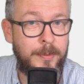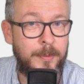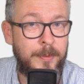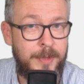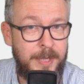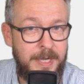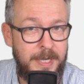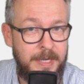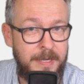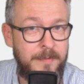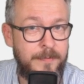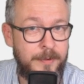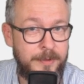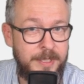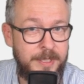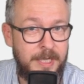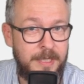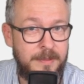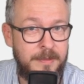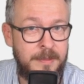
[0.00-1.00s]
want to thank him for
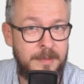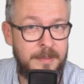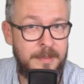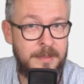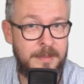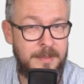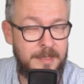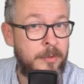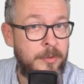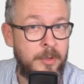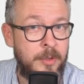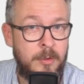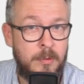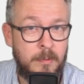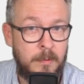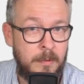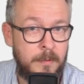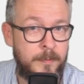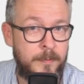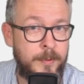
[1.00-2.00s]
that. The
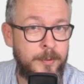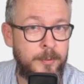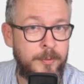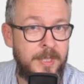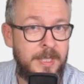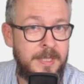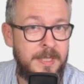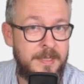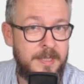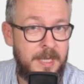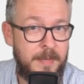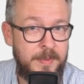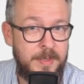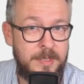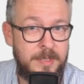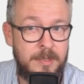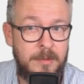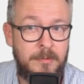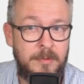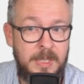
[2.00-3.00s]
goal for today's
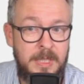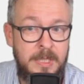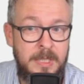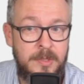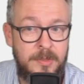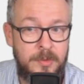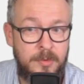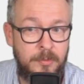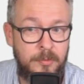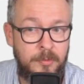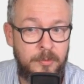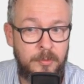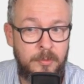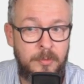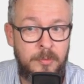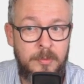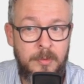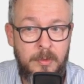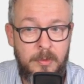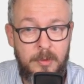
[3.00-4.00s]
episode is to
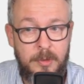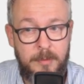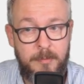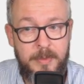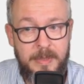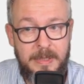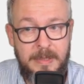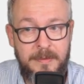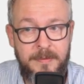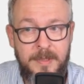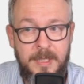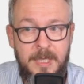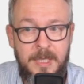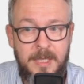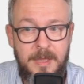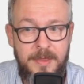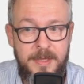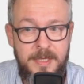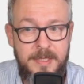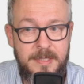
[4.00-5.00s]
do or build
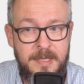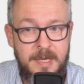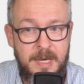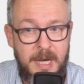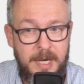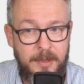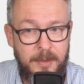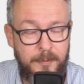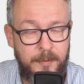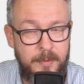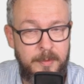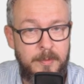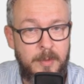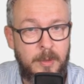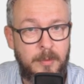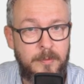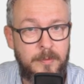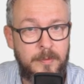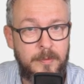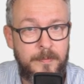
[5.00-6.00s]
this kind of
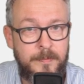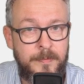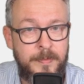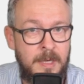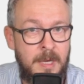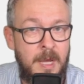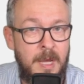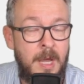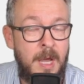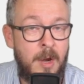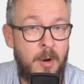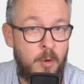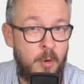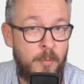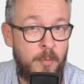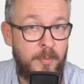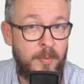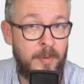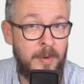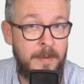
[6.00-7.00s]
remote.
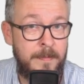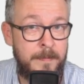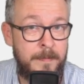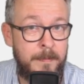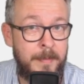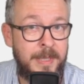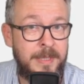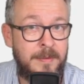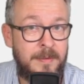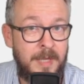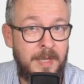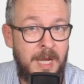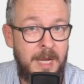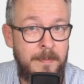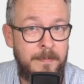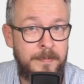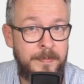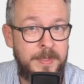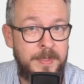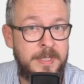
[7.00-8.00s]
Hopefully, by the
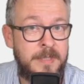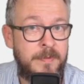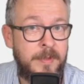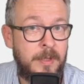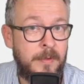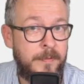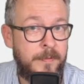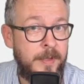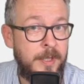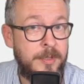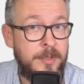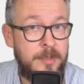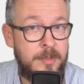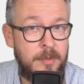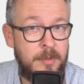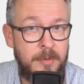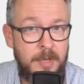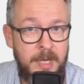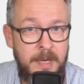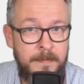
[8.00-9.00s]
time this video finishes
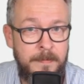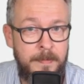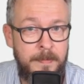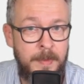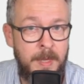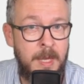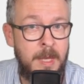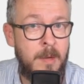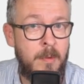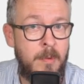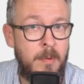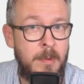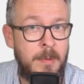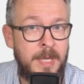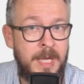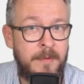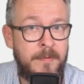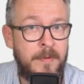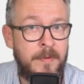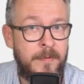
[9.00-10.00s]
today, we will
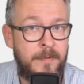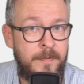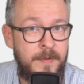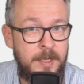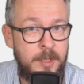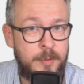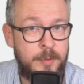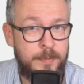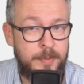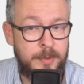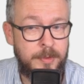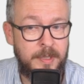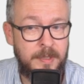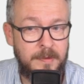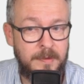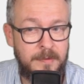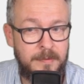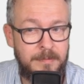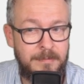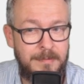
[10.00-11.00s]
have finished
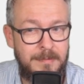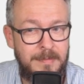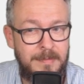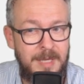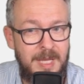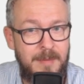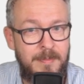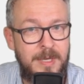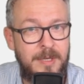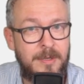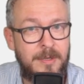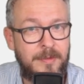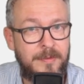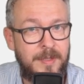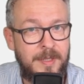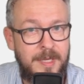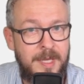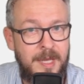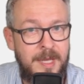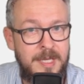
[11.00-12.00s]
product, maybe not
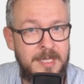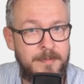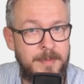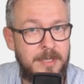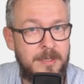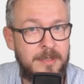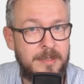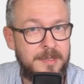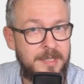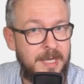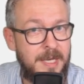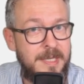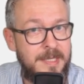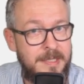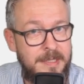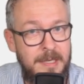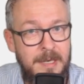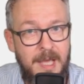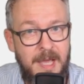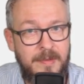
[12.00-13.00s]
the case because I
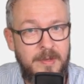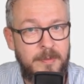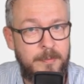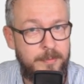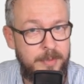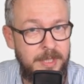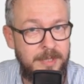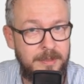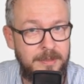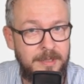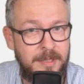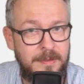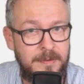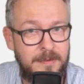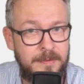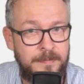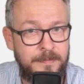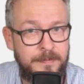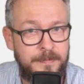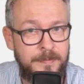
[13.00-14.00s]
still haven't printed
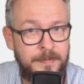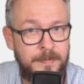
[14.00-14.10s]
it,